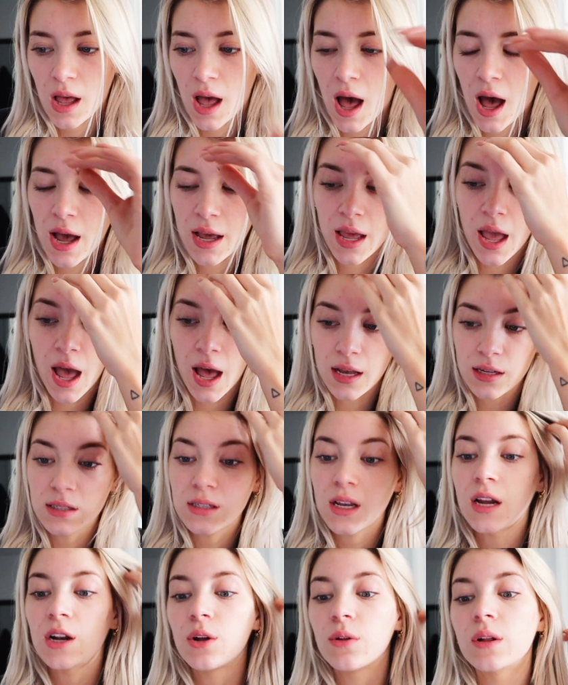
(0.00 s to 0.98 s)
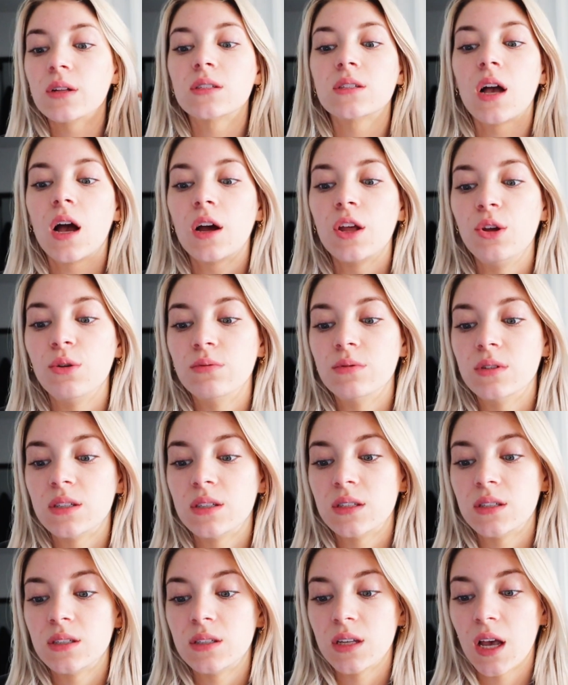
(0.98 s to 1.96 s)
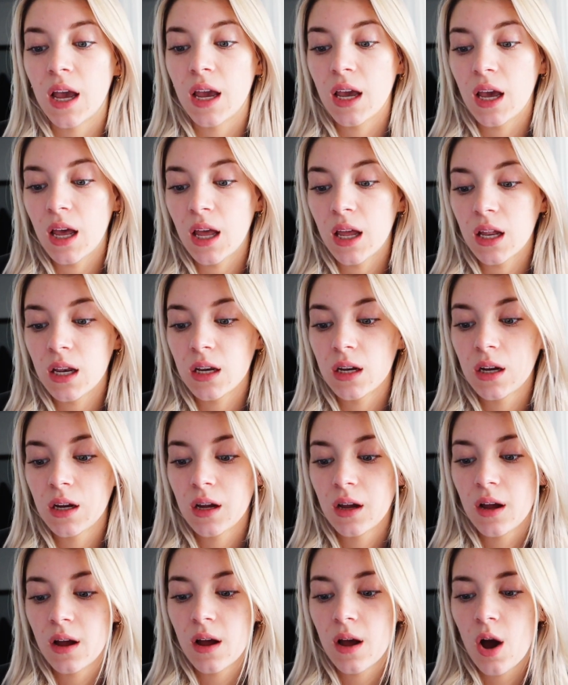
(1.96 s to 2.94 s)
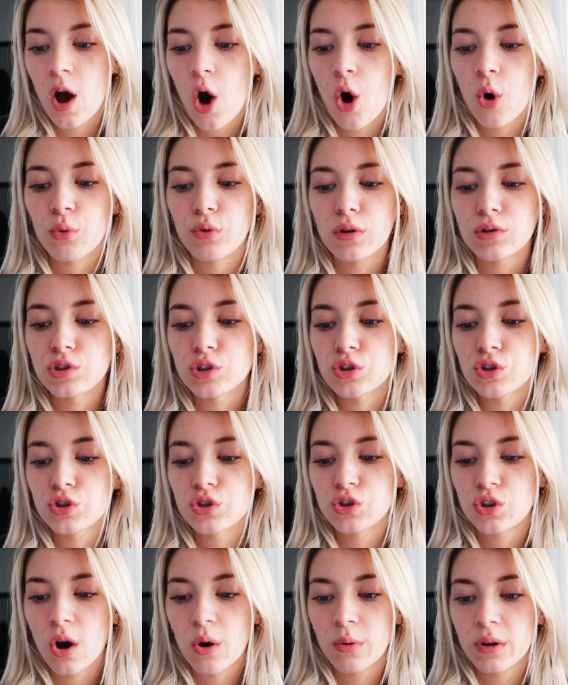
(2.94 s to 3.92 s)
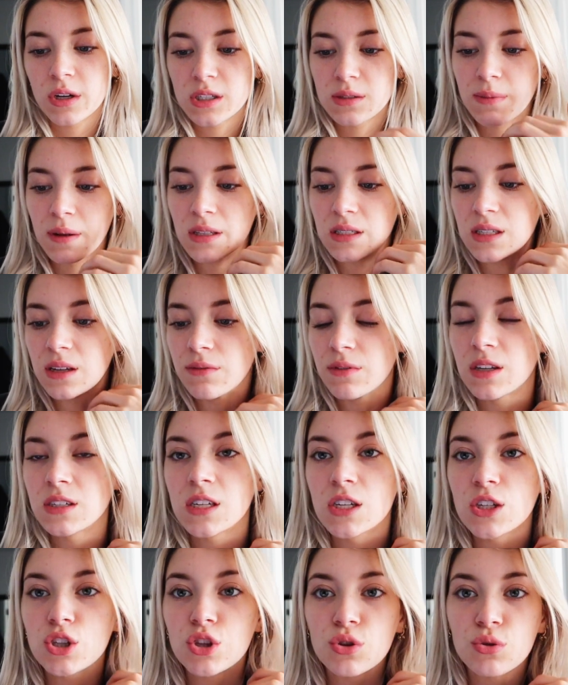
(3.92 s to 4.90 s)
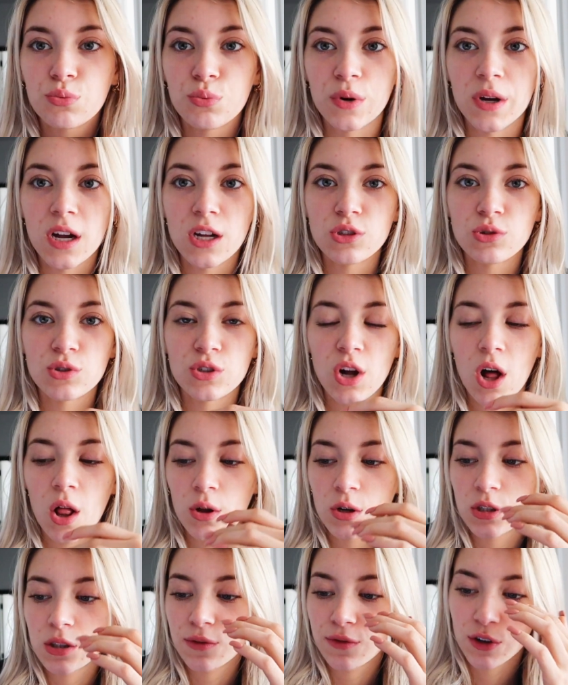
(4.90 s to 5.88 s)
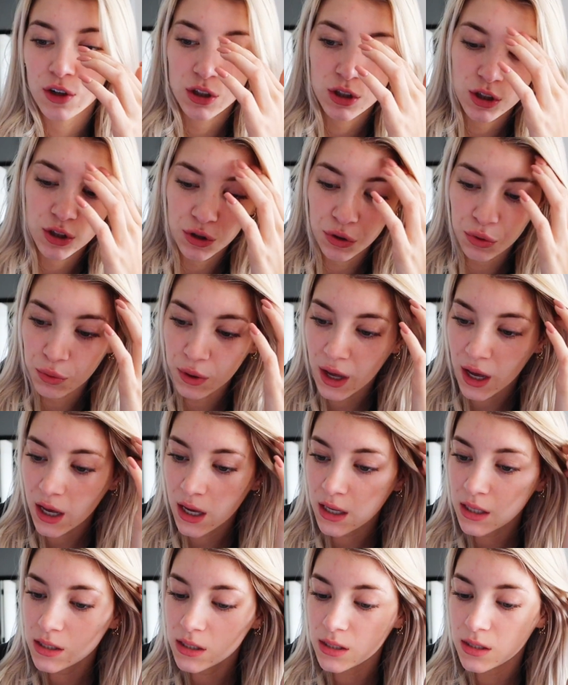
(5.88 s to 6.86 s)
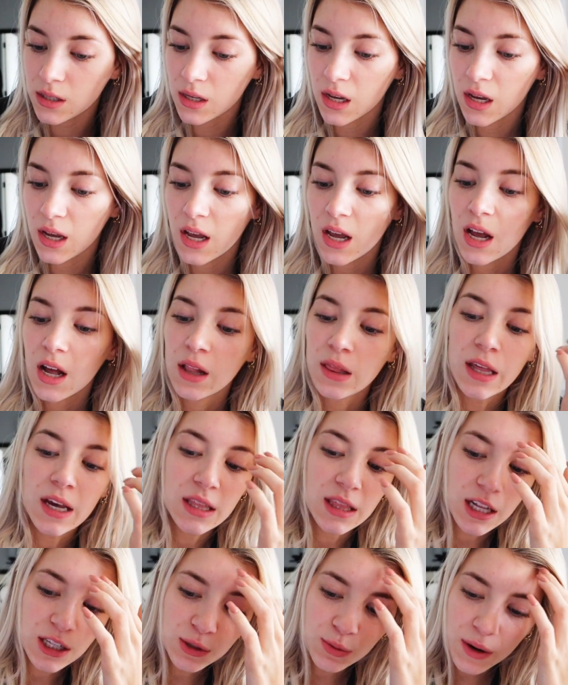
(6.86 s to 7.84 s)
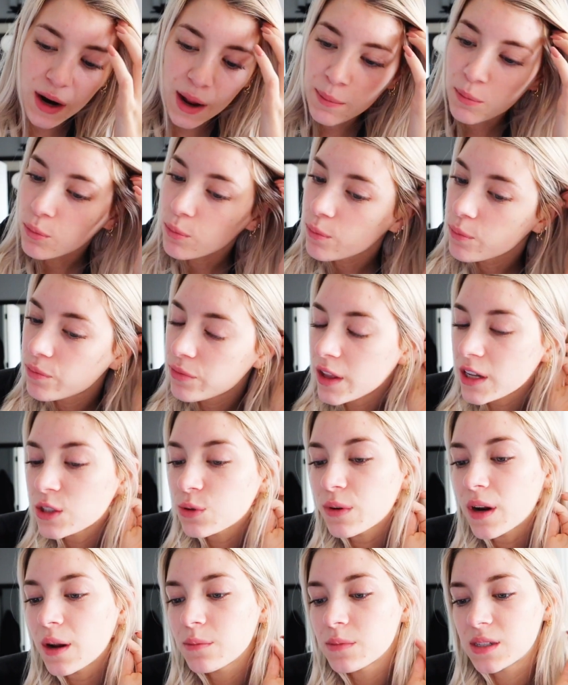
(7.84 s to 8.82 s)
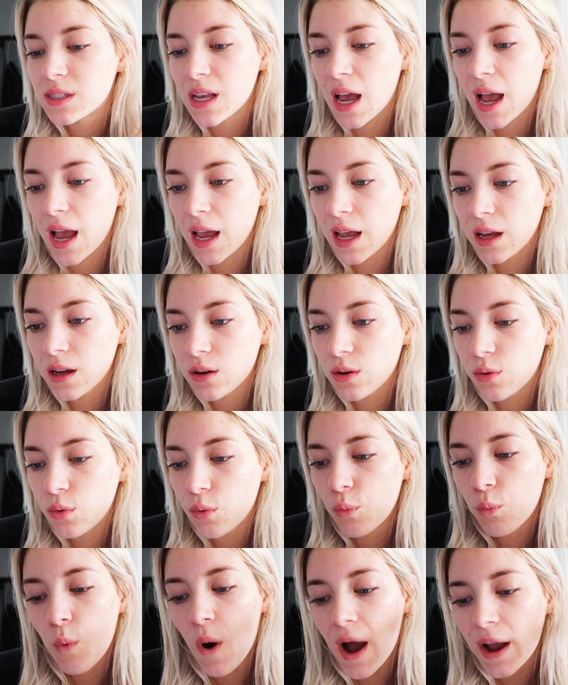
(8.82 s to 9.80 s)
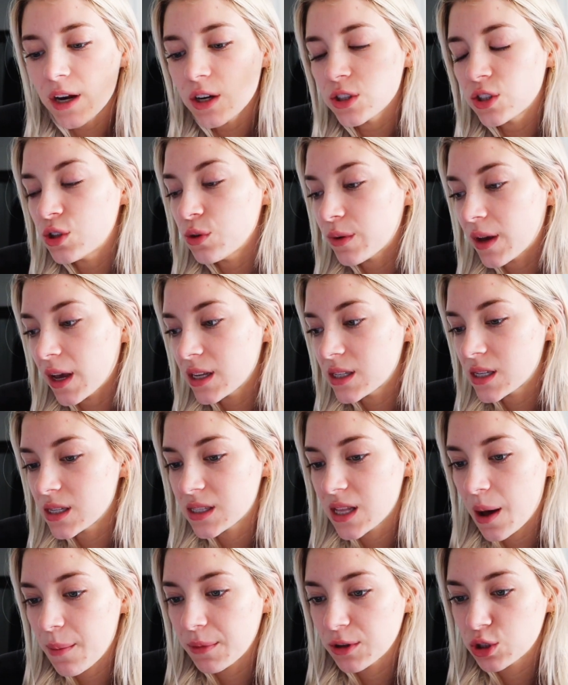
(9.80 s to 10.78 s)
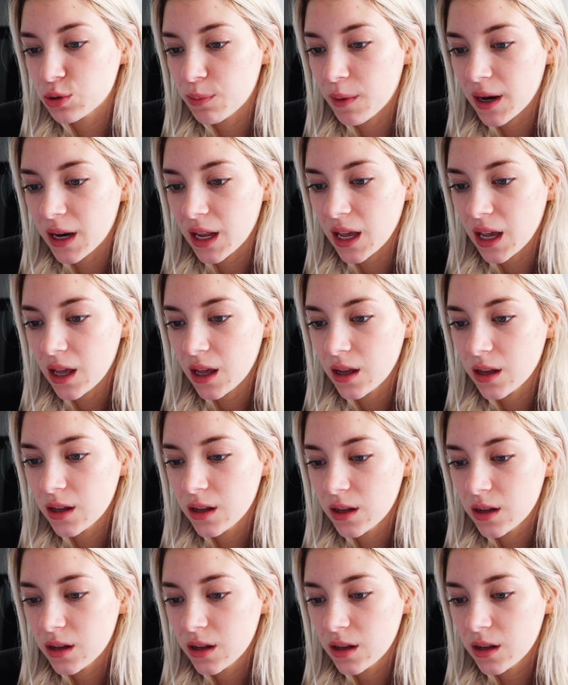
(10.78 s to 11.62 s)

I S. I know that's not how you say it. Oh, those are so expensive. This is $300 for a suitcase. Like that's what I'm that's what I'm saying. Why are suitcases that much money?